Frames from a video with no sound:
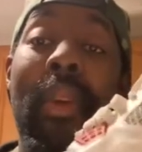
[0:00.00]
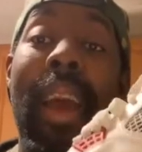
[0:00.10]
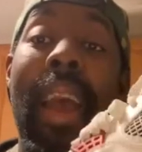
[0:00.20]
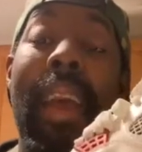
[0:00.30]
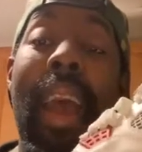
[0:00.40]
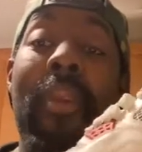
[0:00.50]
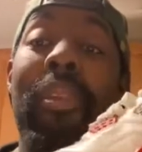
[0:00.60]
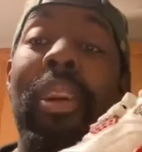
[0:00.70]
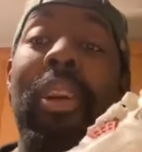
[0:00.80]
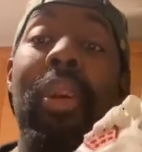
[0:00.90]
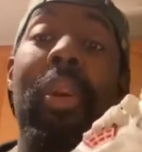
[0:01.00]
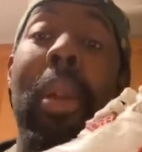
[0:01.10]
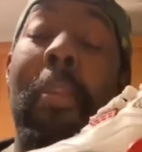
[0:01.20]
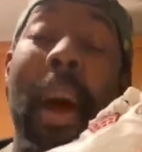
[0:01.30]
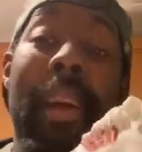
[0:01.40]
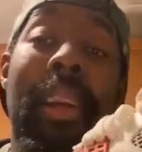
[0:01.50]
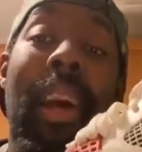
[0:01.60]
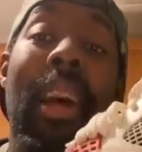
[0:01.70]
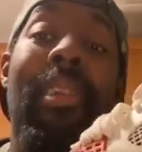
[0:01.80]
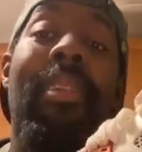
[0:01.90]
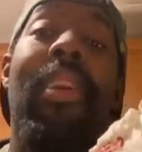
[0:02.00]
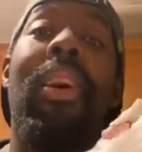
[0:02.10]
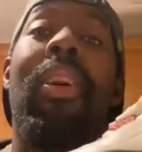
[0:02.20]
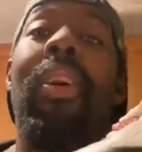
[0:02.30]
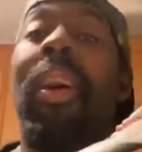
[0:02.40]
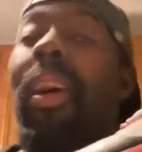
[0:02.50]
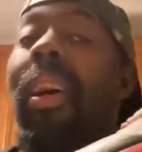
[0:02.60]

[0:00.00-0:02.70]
I had to have the shoe in my size, so